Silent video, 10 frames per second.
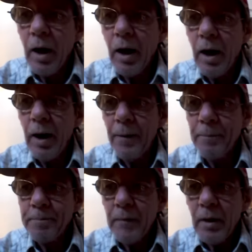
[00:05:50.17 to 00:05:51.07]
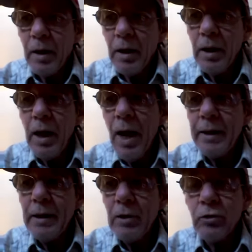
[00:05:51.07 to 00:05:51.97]
Uh, he had
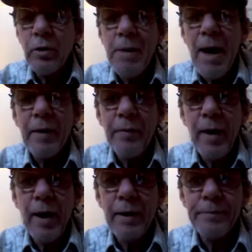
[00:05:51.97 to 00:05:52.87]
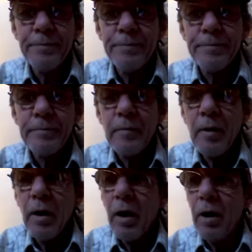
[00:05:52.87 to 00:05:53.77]
a history back then
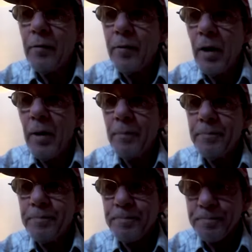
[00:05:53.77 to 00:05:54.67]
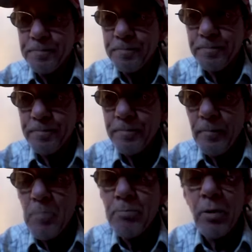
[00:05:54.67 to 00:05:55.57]
of um,
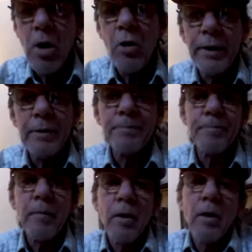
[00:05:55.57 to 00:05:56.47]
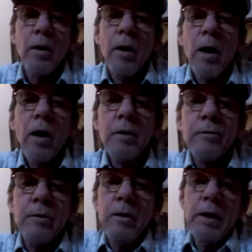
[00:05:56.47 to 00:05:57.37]
promoting
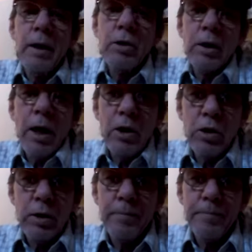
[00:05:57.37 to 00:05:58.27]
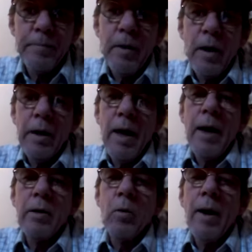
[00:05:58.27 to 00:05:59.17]
arts in education and
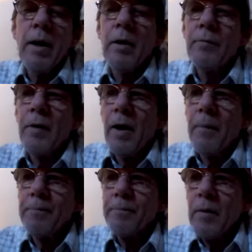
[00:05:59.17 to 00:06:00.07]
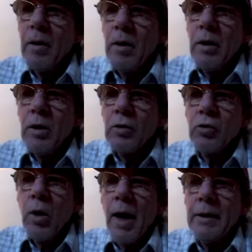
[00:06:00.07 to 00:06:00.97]
had a way of um,
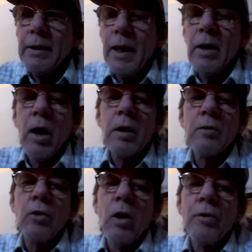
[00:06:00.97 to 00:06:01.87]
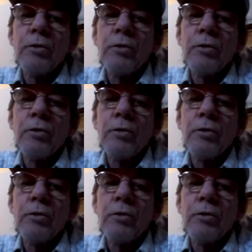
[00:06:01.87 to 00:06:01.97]
trying to get Arkansas